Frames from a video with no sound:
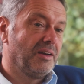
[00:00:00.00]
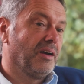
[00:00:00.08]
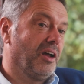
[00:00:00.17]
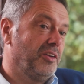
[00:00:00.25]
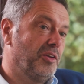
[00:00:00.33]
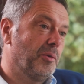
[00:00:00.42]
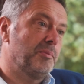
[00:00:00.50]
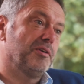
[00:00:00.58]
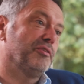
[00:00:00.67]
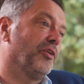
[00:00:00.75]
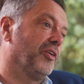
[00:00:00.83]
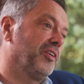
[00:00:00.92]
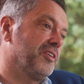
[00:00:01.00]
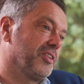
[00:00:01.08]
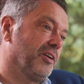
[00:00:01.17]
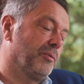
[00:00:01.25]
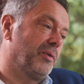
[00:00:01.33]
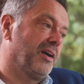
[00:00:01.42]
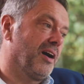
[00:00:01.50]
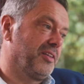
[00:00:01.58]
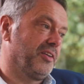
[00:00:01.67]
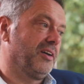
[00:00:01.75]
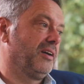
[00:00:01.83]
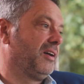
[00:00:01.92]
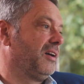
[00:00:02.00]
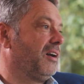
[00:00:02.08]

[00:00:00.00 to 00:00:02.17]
a number of audits that we either